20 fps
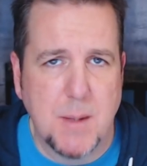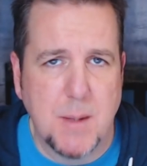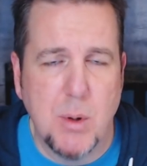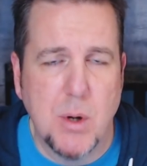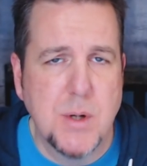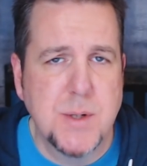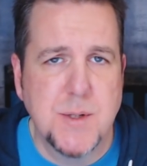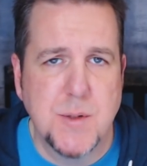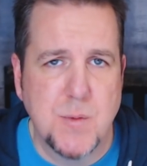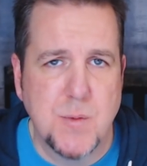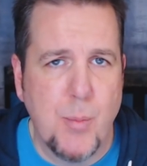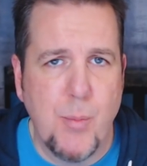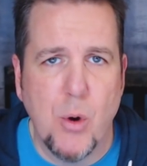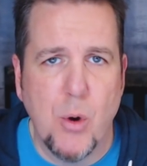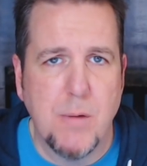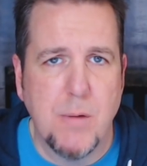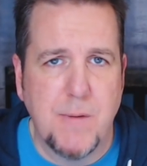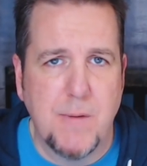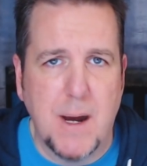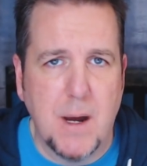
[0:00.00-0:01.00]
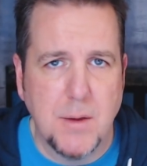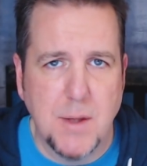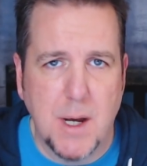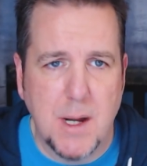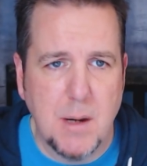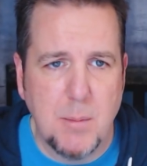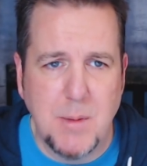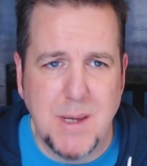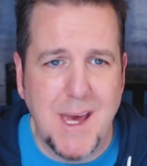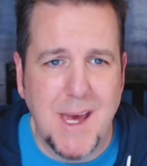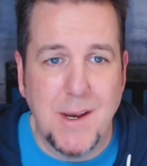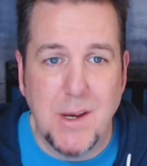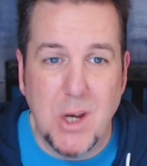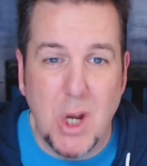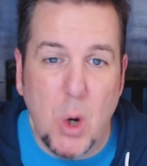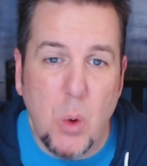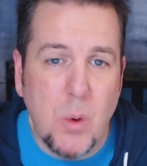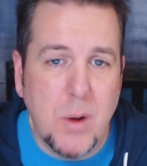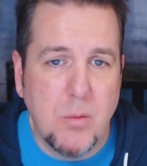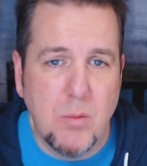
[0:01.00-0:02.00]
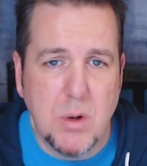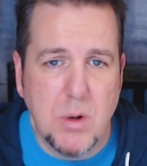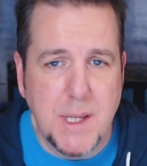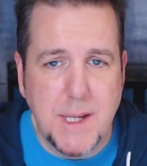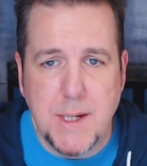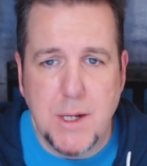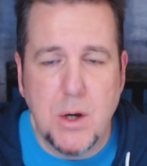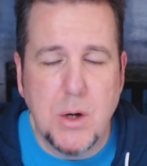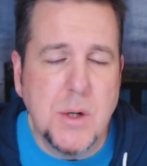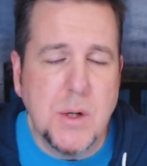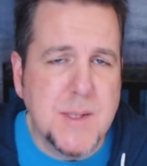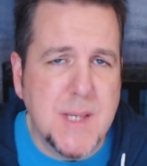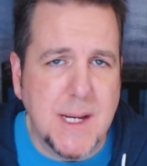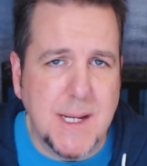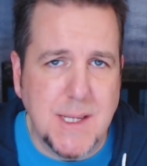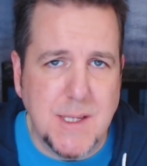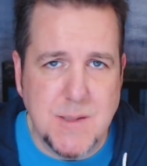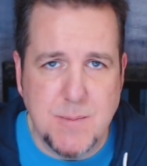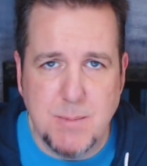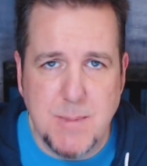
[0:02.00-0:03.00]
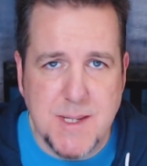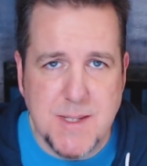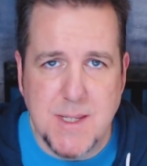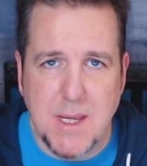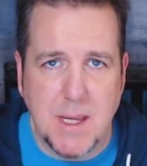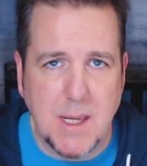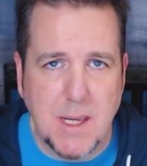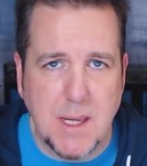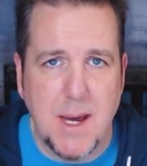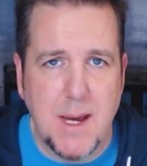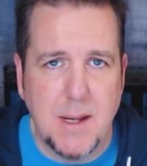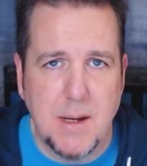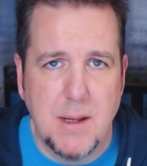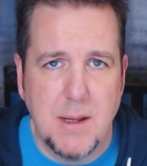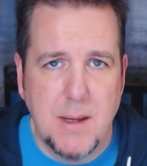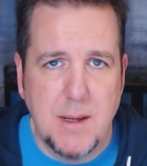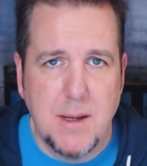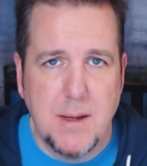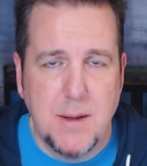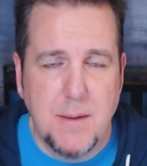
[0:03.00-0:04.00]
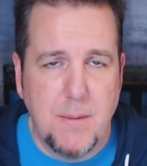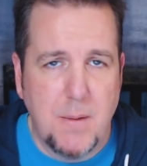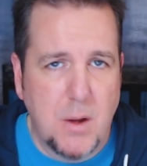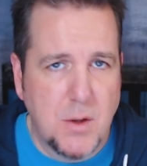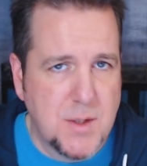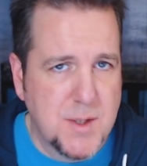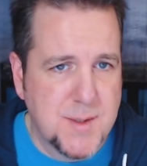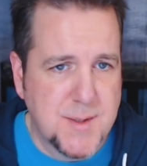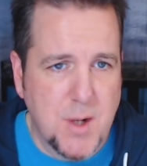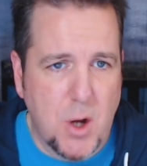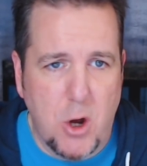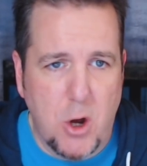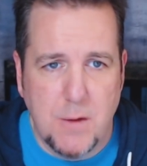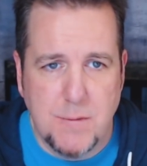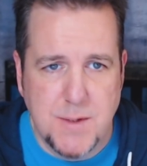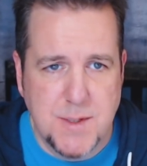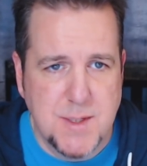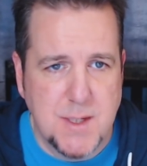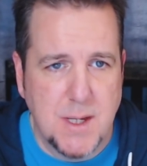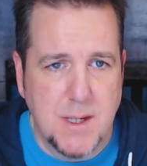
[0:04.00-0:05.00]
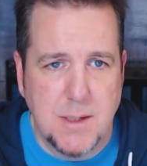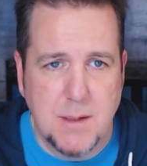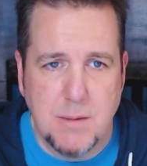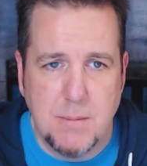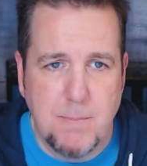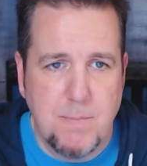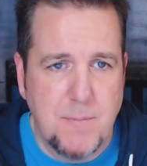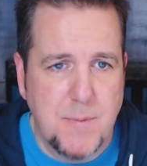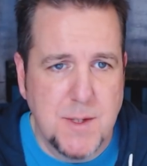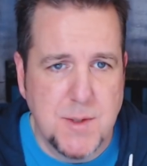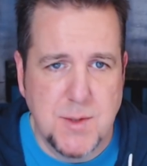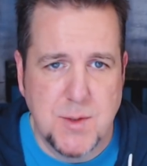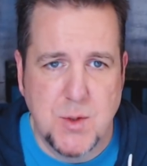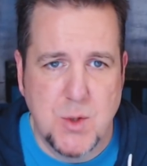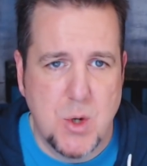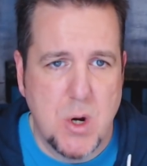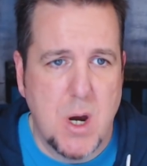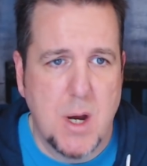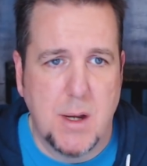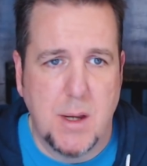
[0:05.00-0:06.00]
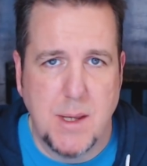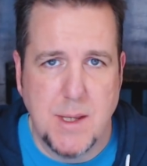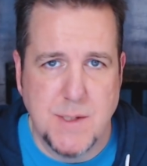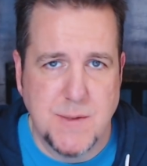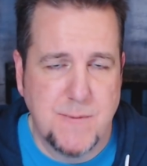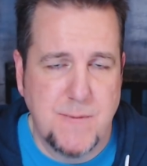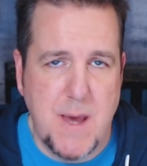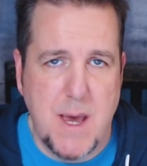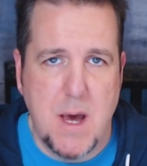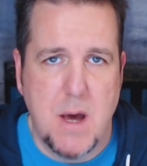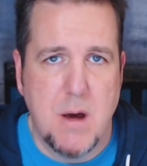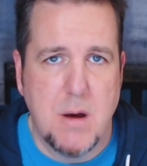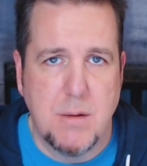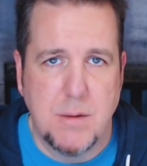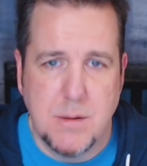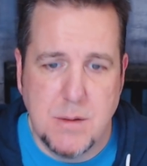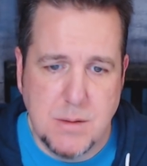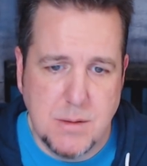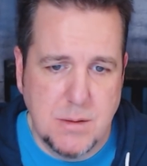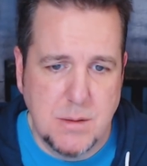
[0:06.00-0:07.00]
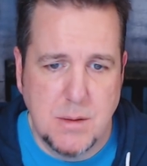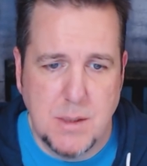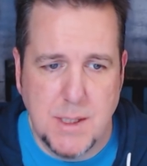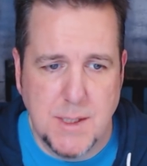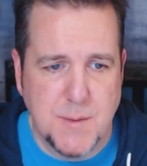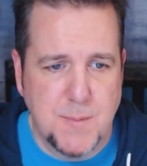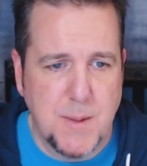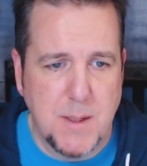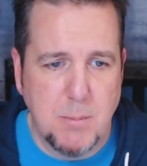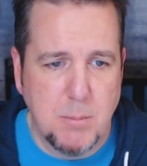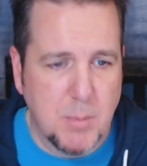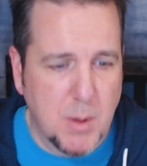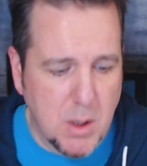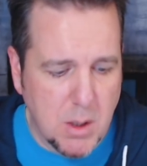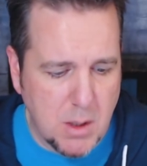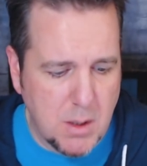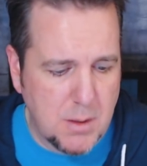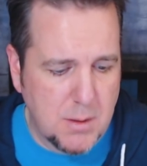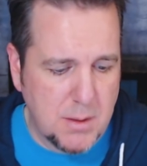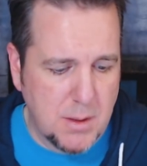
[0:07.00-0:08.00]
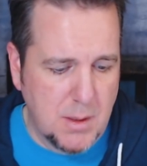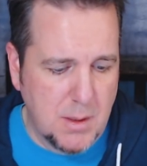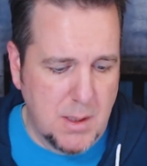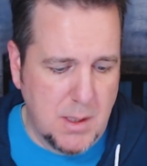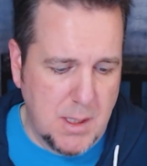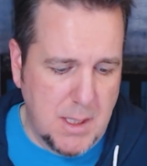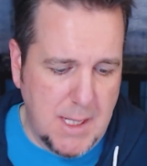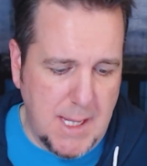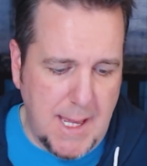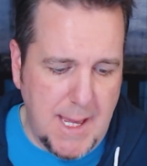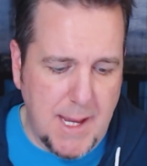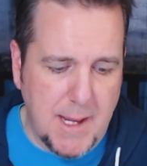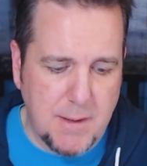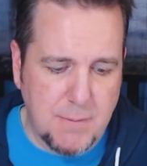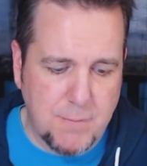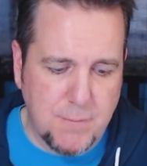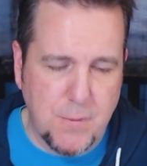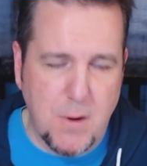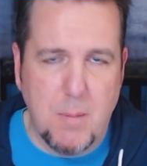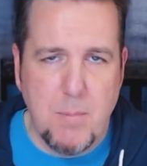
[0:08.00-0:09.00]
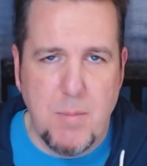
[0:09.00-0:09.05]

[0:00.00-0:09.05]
persons report filed on him yet. No one really knows that he's missing yet. Just all of a sudden, this truck is found, it's been burned. And from